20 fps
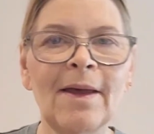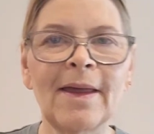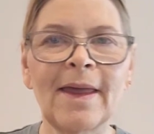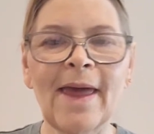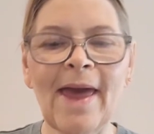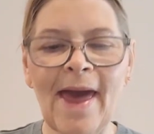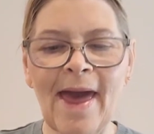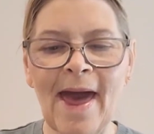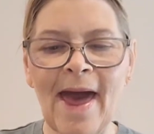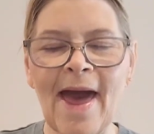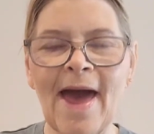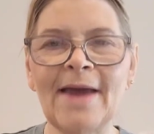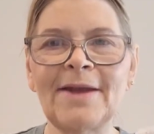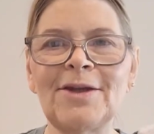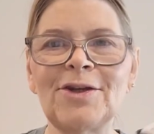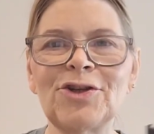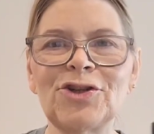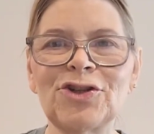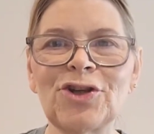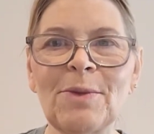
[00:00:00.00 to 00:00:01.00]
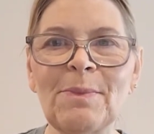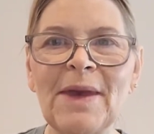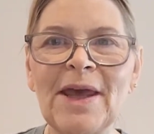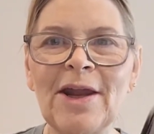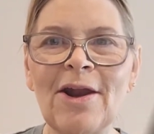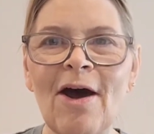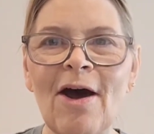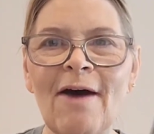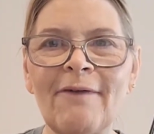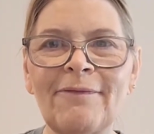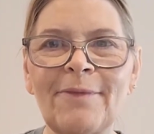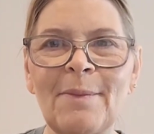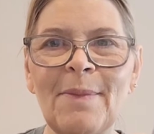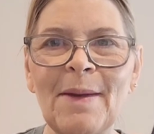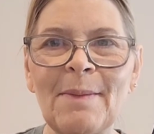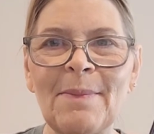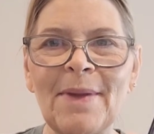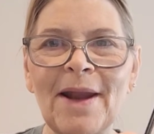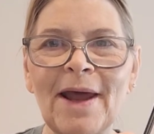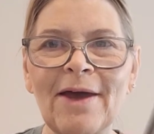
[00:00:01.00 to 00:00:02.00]
Okay, I had to shimmy it off a
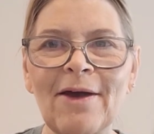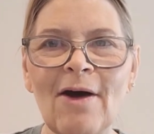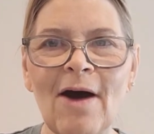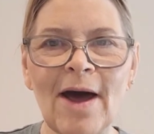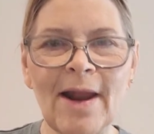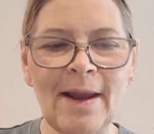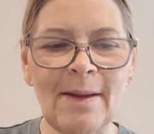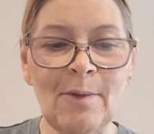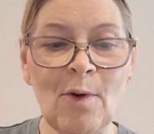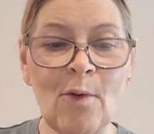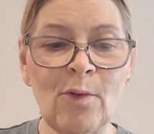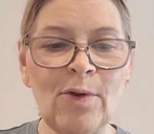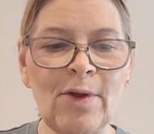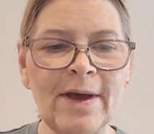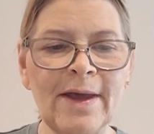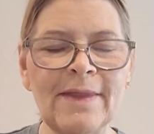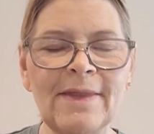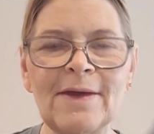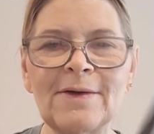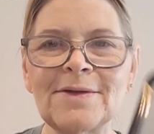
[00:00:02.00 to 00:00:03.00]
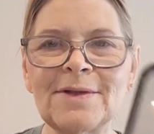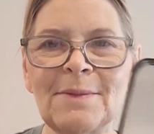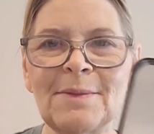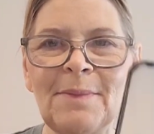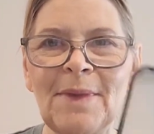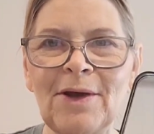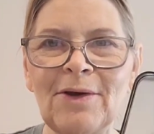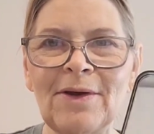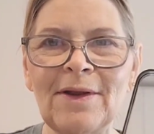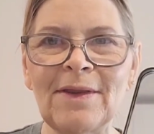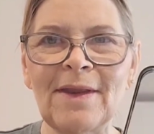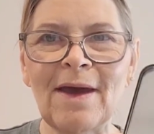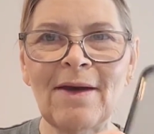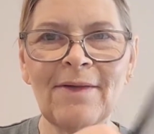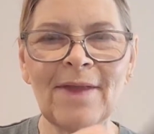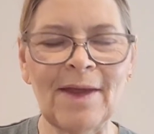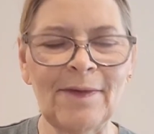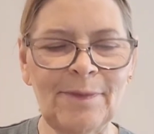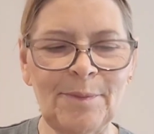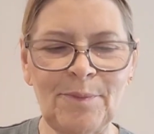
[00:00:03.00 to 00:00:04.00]
bit, but I got it. Oh, look, and there's a mirror in there.
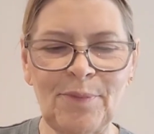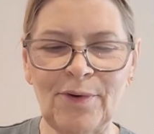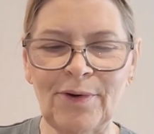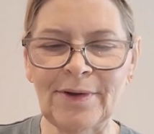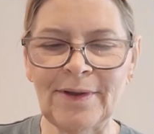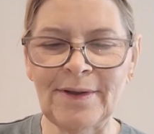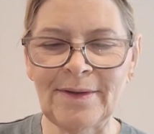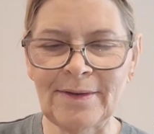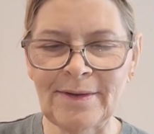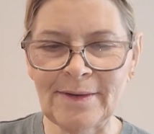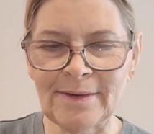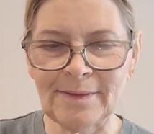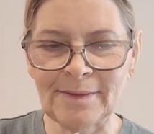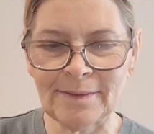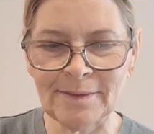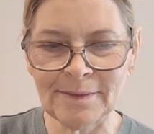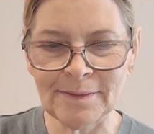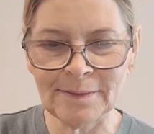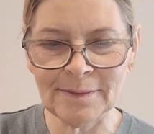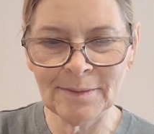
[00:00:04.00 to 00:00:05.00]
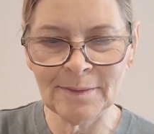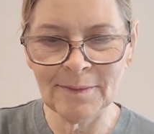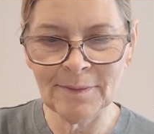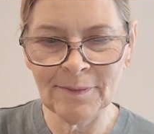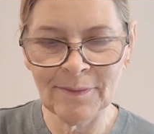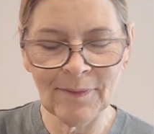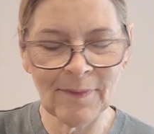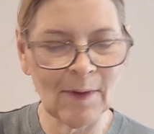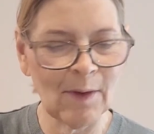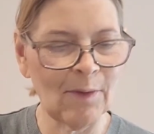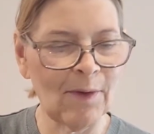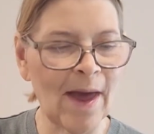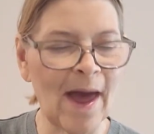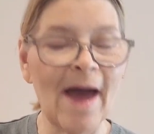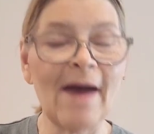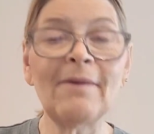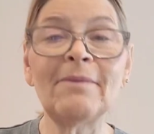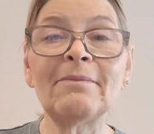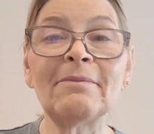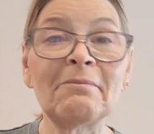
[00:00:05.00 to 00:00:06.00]
That's brilliant.
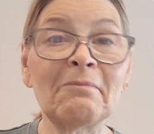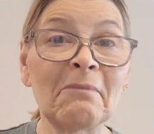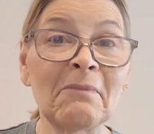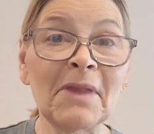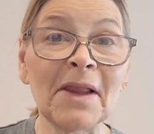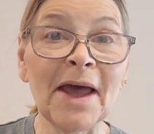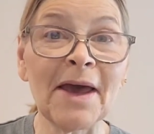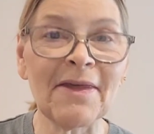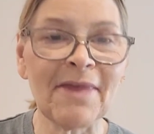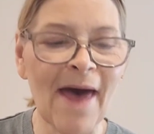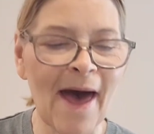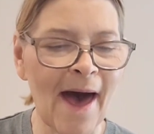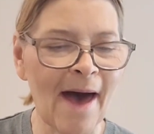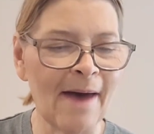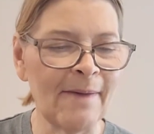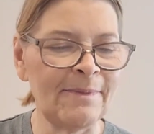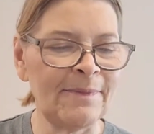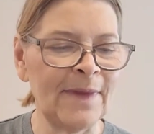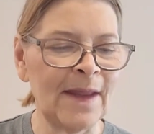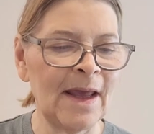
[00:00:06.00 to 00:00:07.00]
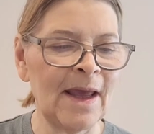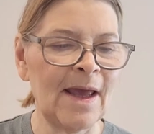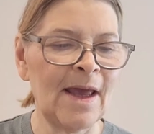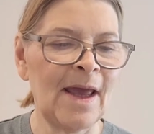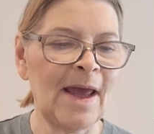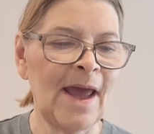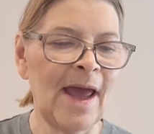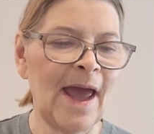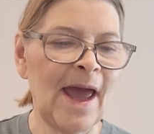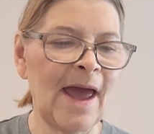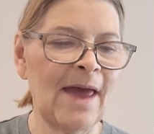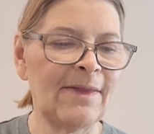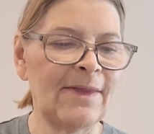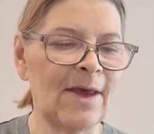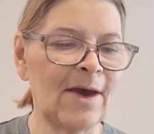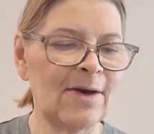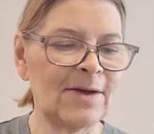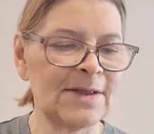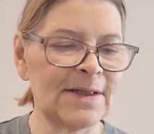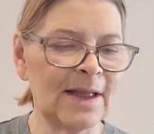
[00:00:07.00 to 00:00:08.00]
Okay, like that. And
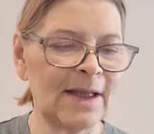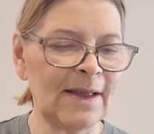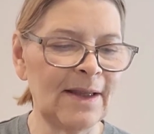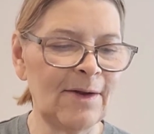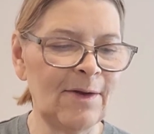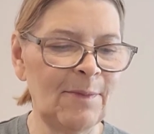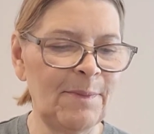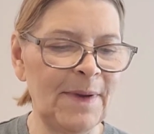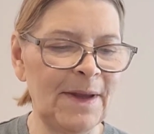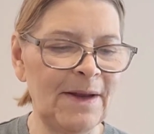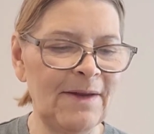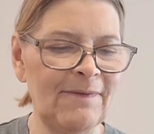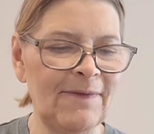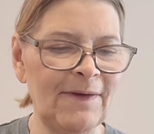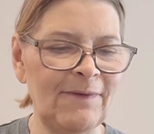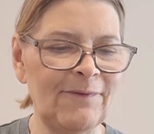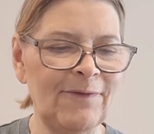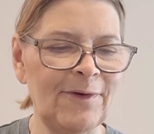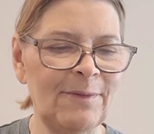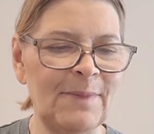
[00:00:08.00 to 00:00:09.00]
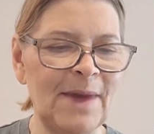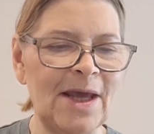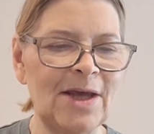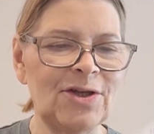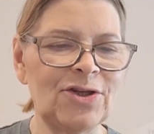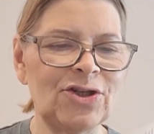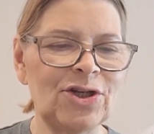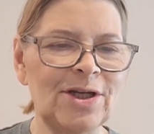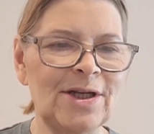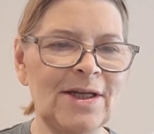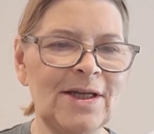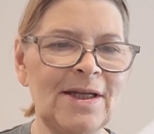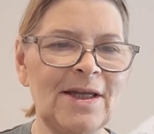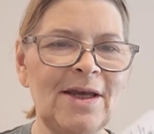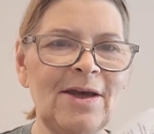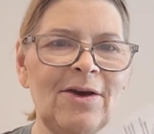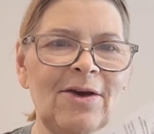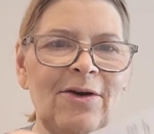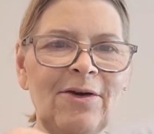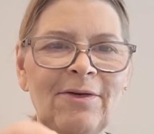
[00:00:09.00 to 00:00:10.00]
there's a little bit of information in
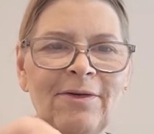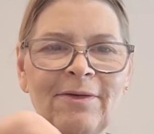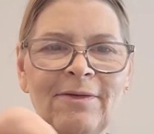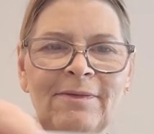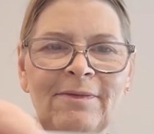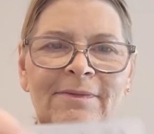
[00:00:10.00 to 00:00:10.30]
here.